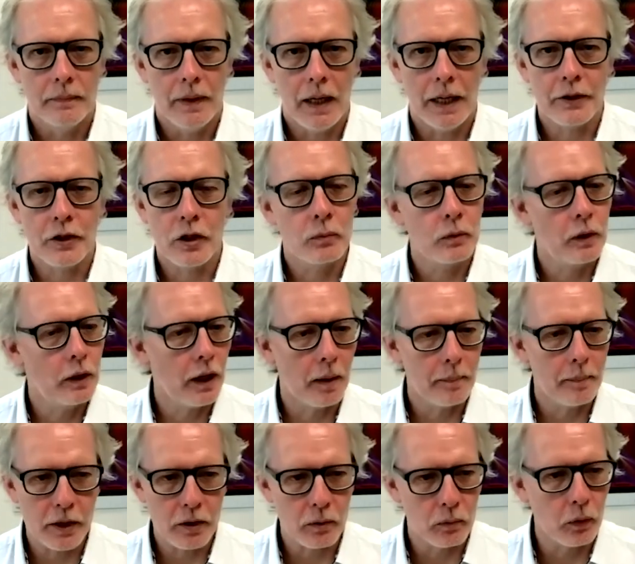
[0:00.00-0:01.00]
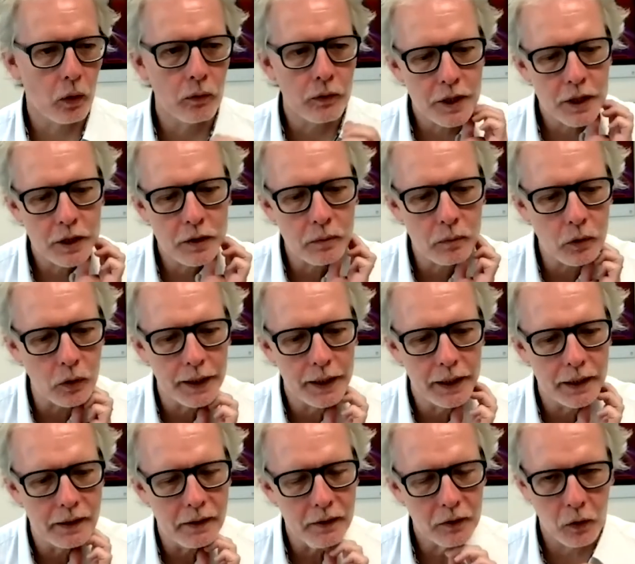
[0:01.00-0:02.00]
obviously some
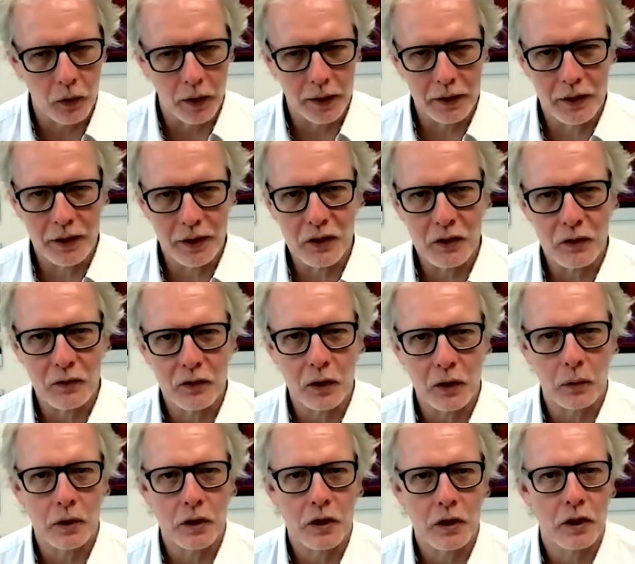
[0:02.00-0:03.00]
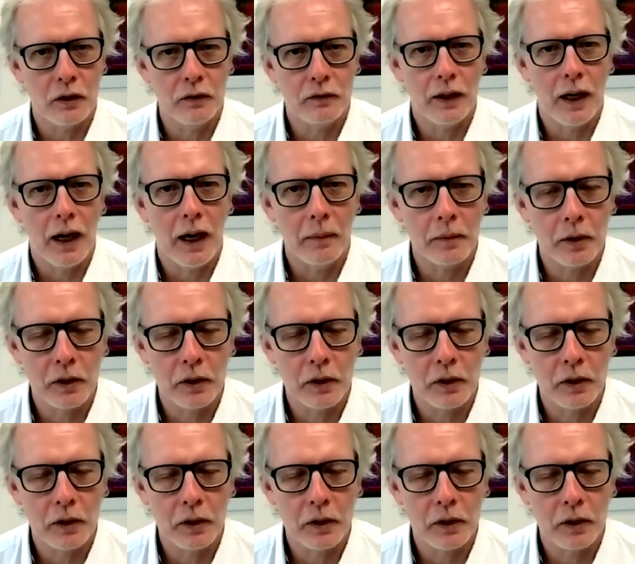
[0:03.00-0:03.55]
great things you've told us so far. I'm